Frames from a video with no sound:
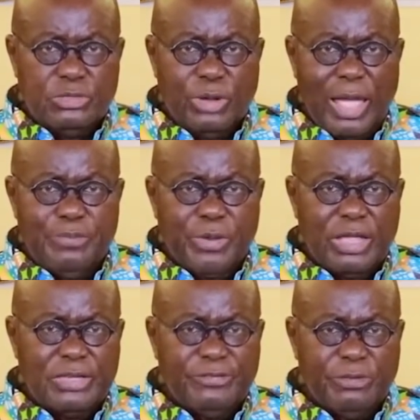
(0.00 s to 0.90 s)
to
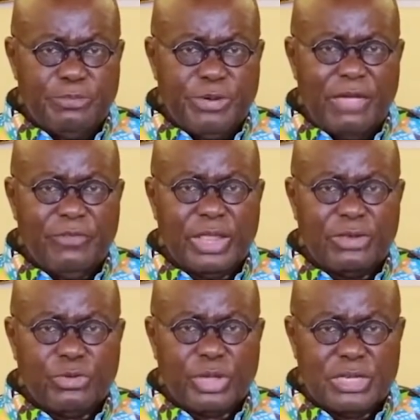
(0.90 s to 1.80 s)
applicants from private
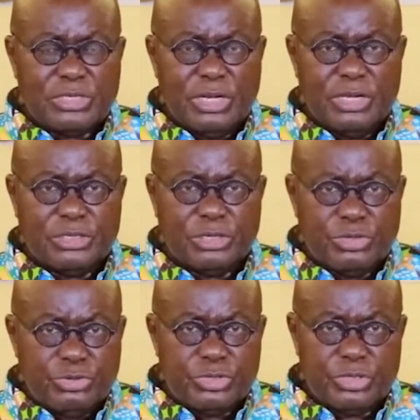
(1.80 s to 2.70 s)
educational
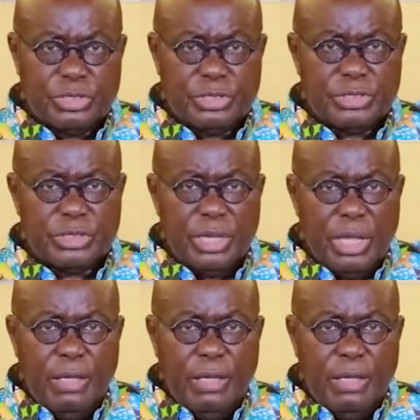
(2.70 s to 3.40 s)
institutions,